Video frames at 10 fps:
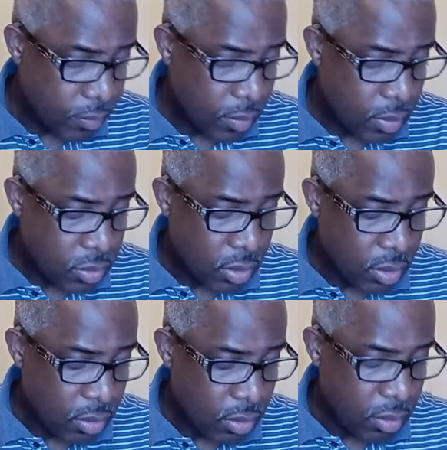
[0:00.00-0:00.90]

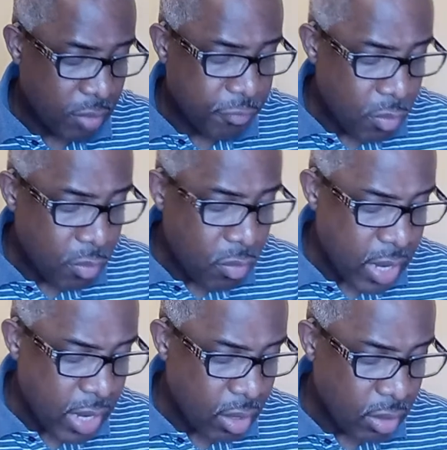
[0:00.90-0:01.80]
so the
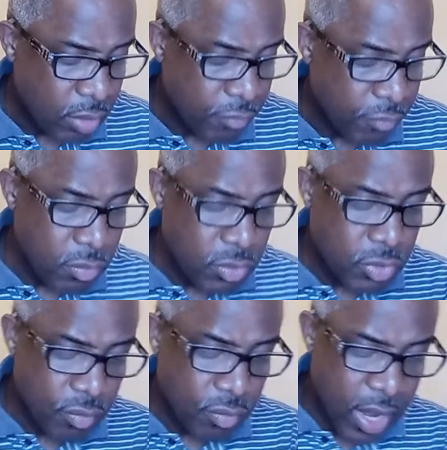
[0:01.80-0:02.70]
food
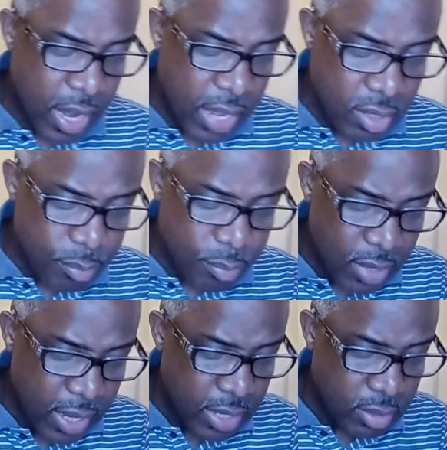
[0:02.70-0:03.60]
tray and the
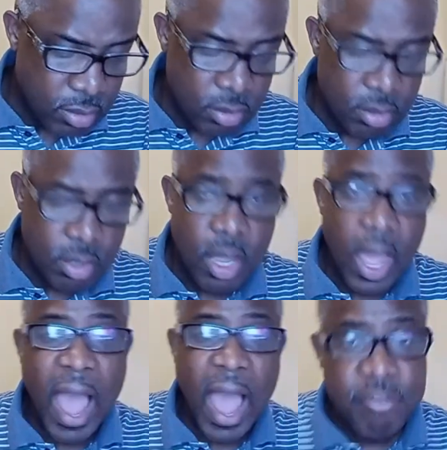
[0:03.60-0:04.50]
plate
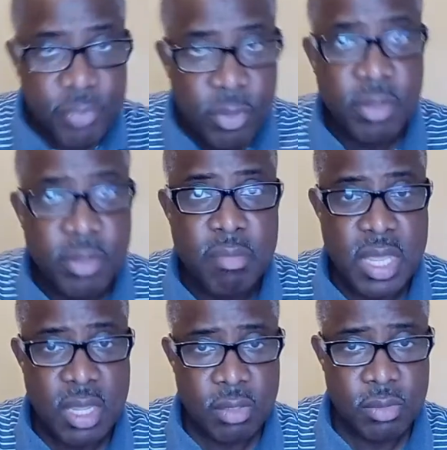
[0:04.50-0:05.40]
after the
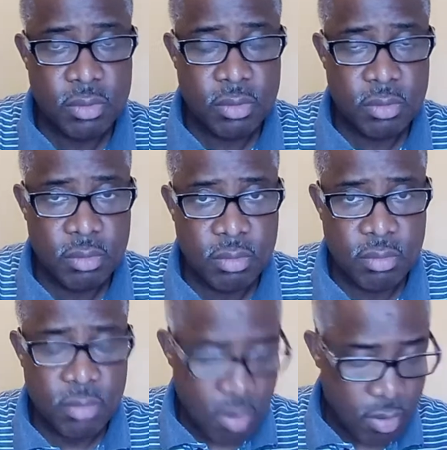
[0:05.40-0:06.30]
meal,
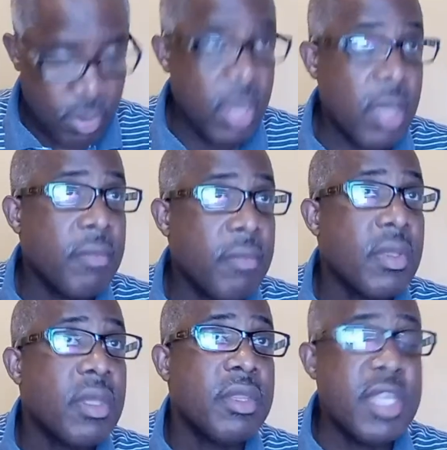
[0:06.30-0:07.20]
okay?
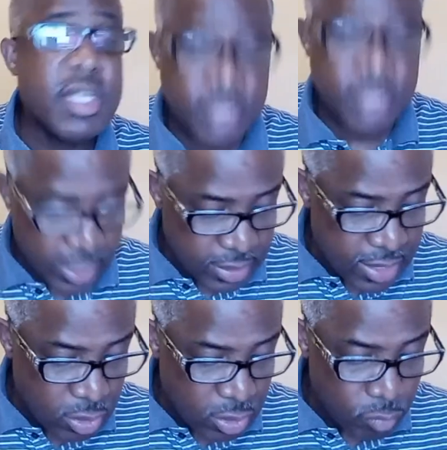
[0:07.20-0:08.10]
These things
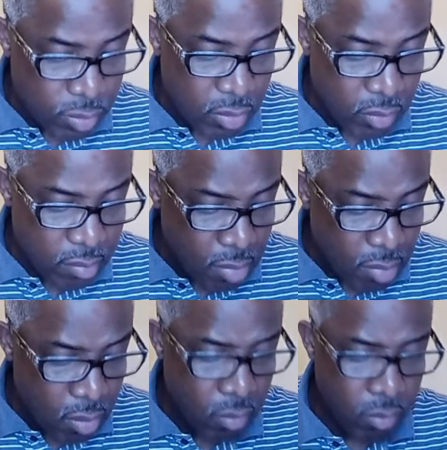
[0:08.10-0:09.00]
need to be
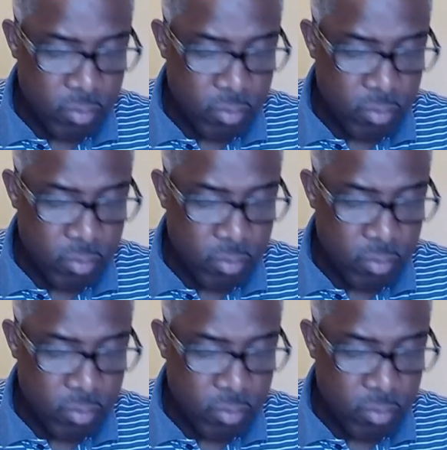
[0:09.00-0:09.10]
removed